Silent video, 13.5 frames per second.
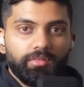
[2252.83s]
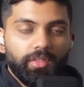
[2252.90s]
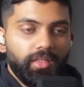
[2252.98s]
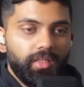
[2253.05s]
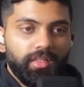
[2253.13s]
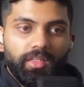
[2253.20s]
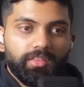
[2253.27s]

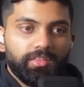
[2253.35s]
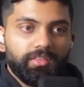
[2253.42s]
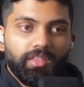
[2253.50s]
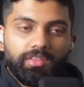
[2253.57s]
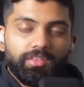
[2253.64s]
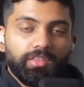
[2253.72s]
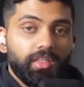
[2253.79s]
That's
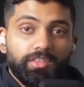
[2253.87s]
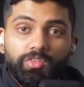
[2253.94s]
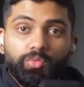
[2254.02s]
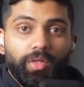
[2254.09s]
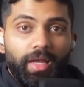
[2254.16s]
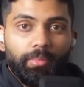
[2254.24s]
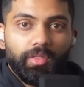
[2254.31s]

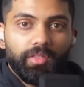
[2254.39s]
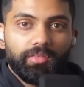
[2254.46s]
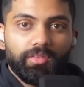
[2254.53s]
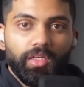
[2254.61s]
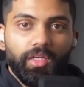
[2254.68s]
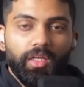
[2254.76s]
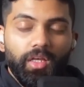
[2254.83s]
just what
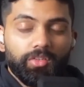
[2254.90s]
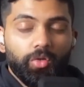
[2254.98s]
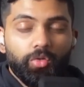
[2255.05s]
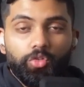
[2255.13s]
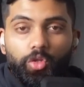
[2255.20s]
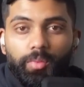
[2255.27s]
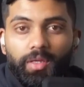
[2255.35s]
happens. It's
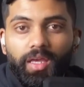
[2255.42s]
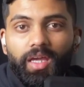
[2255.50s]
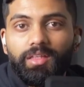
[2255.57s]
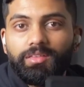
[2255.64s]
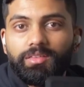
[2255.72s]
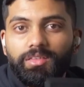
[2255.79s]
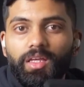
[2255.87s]
called newbie
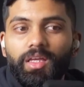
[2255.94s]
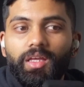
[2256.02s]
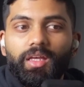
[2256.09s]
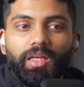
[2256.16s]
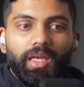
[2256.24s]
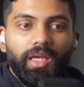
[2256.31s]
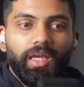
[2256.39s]
gains,
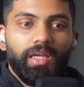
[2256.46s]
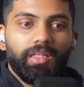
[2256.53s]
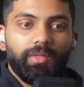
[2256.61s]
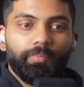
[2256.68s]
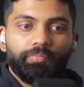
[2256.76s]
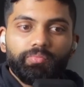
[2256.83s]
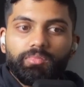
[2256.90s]

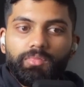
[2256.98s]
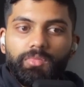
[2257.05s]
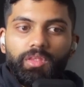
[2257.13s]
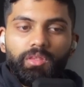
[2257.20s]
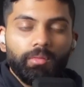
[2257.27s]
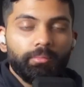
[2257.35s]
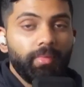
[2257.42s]
and
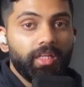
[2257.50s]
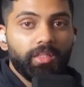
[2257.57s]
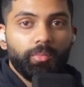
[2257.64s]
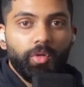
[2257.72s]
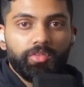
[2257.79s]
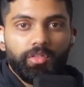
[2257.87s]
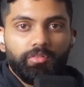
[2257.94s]
make the
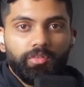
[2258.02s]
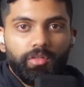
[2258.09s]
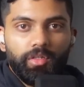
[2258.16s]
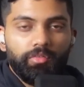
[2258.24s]
most of it.